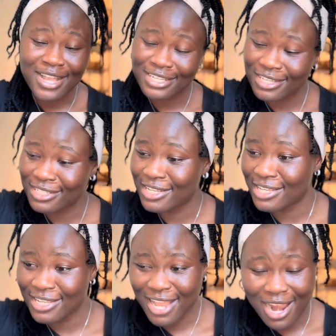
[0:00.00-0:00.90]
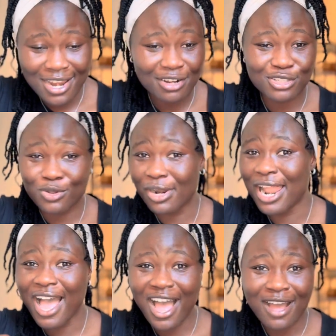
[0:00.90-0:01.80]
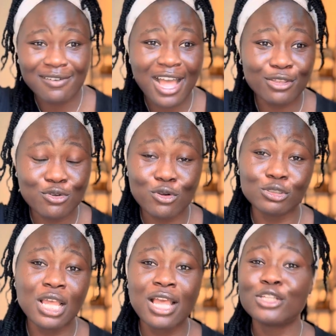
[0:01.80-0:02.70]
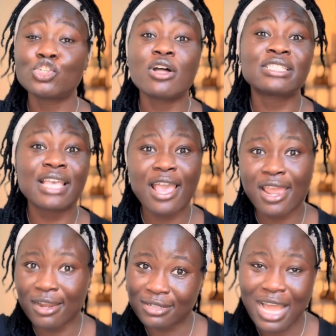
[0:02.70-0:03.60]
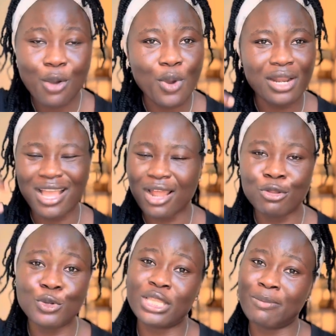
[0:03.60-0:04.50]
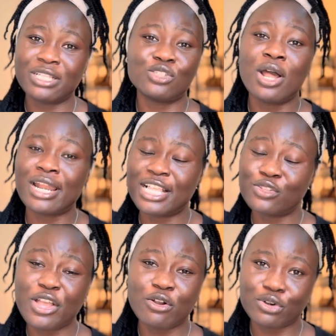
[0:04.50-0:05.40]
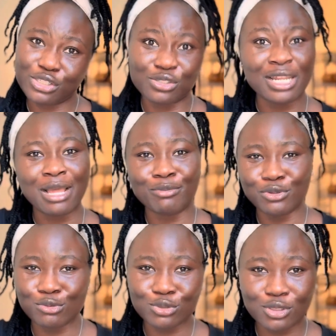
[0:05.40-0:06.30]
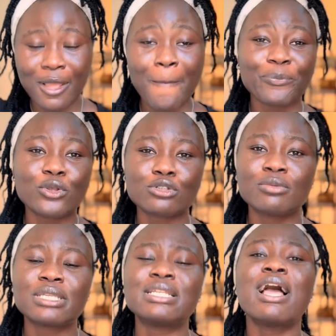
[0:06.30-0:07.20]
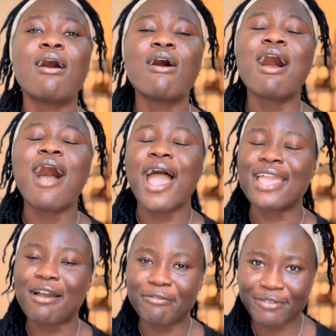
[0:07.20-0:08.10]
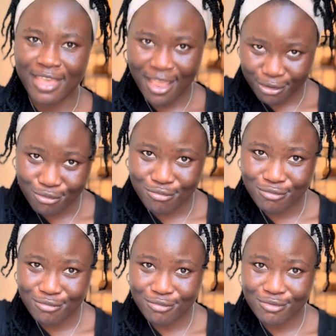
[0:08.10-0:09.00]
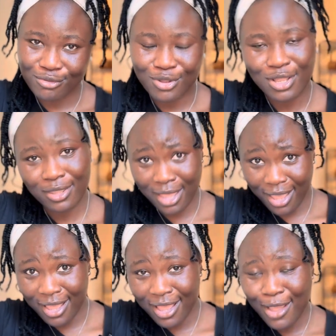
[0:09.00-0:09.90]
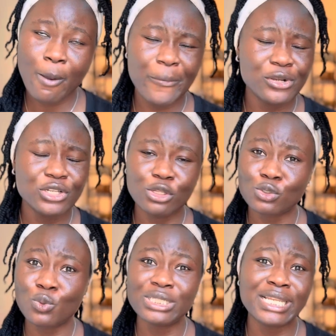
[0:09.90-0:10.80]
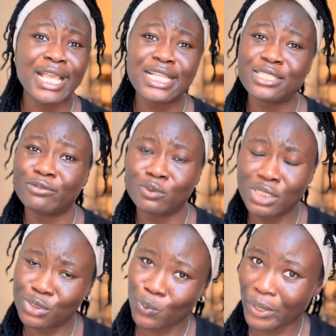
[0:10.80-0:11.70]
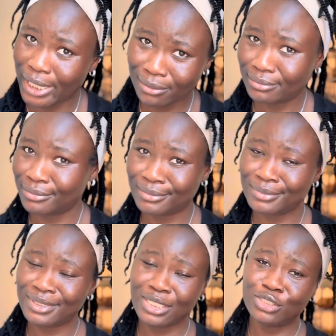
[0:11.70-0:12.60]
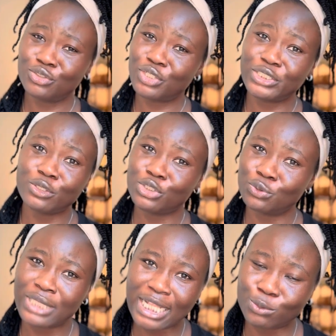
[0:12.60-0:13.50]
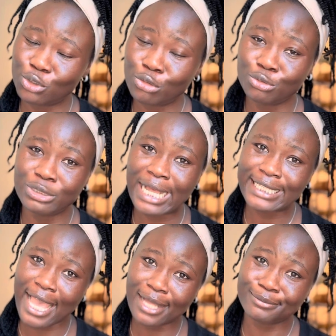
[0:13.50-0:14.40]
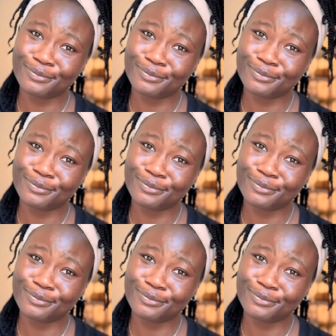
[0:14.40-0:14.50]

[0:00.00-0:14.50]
Didi, Aderisola, why you short girl? That one I cannot do anything. But it's not a curse, it's not an abuse. Something I fear you, yeah. But don't let us go the negative words way. Don't let us do that. We don't do that, yeah.